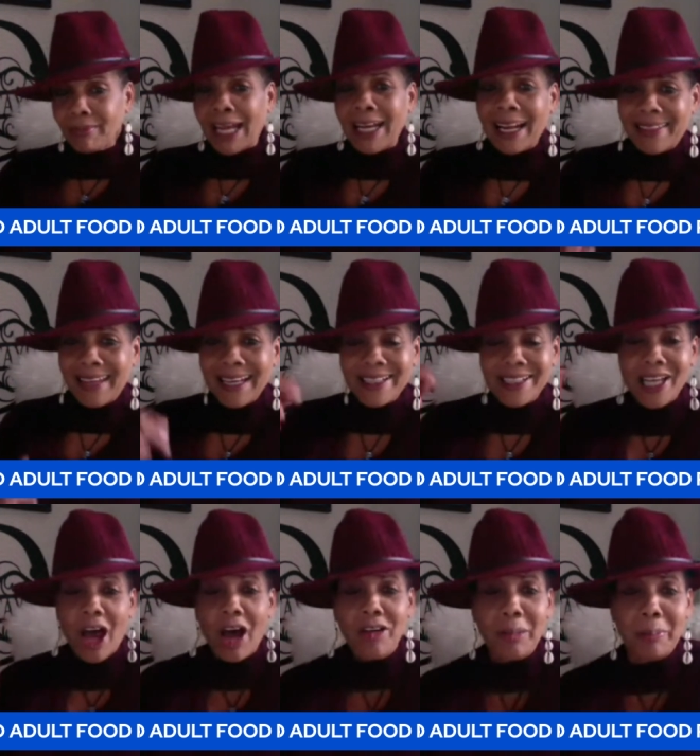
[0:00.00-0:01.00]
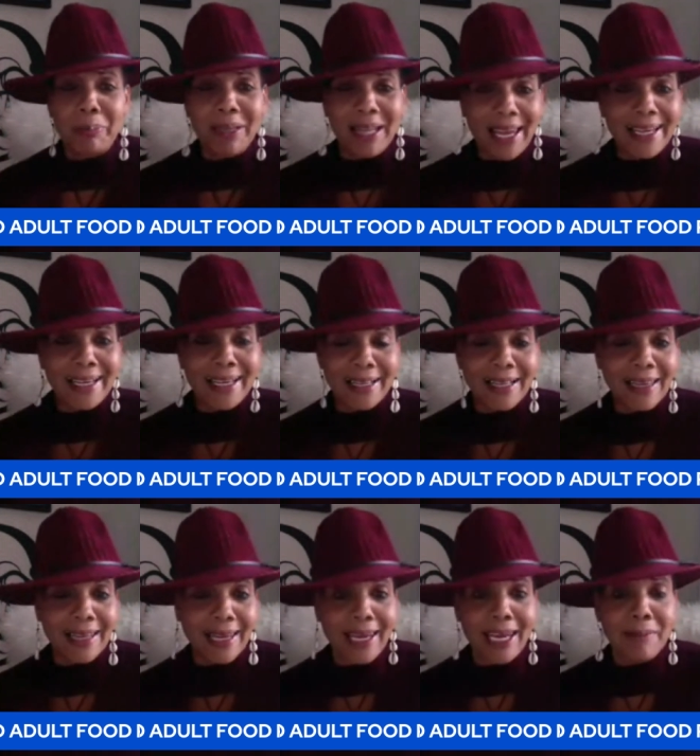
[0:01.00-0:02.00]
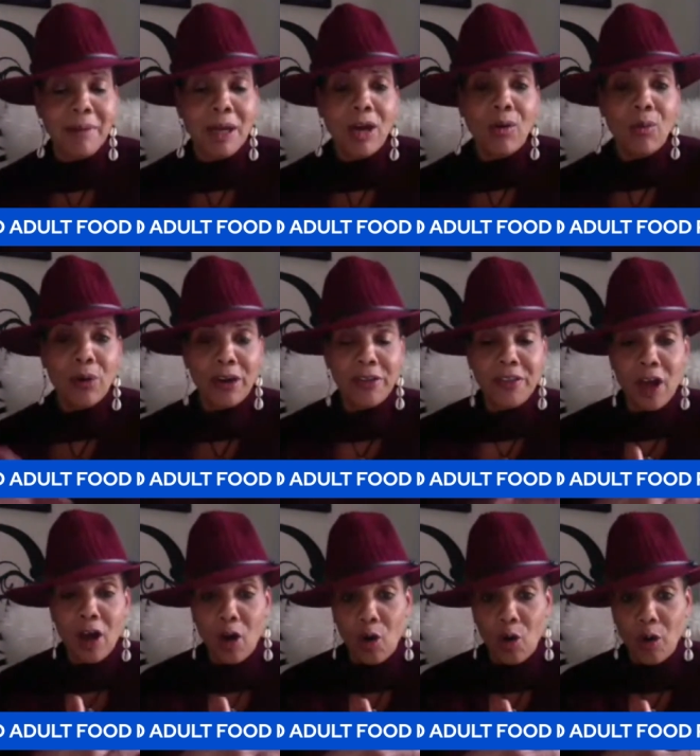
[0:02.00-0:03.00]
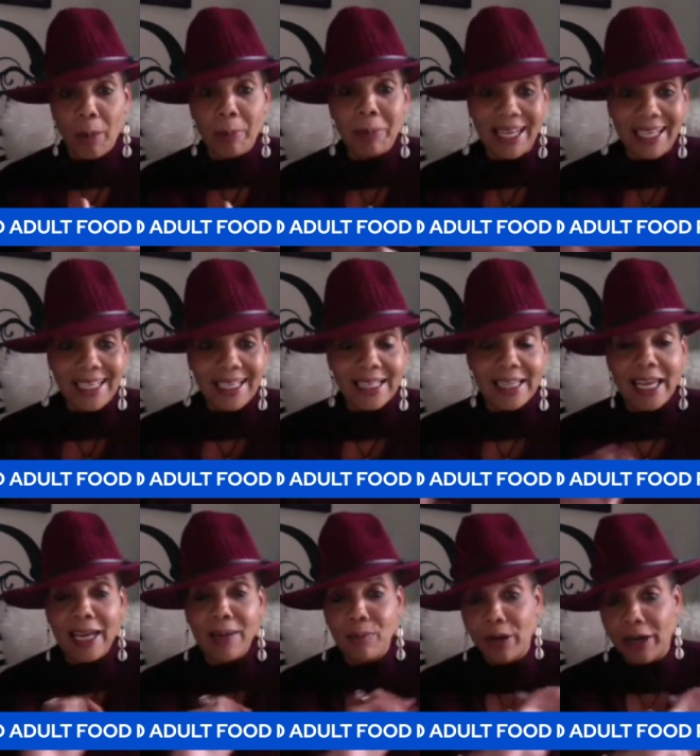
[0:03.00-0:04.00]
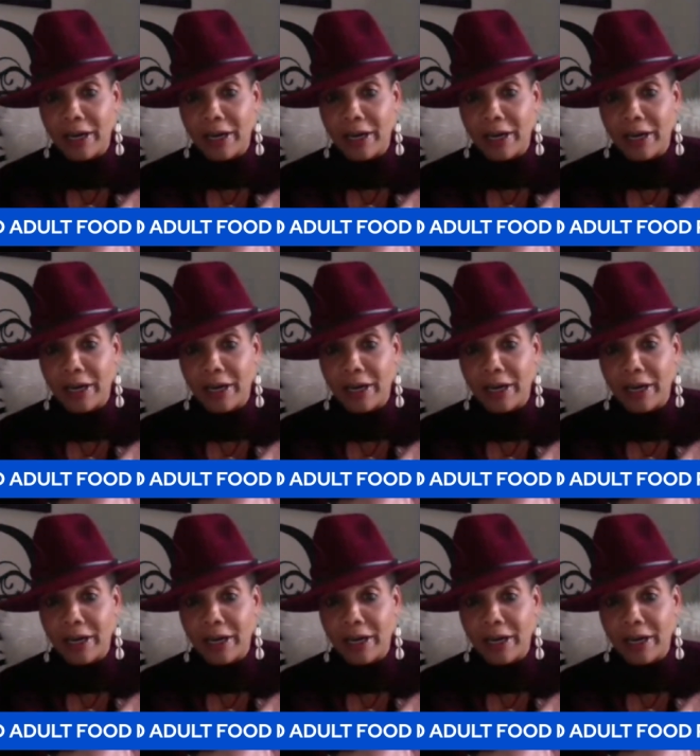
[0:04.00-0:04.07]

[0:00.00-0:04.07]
and I think it's called a blank claim, where the whole a blanket claim where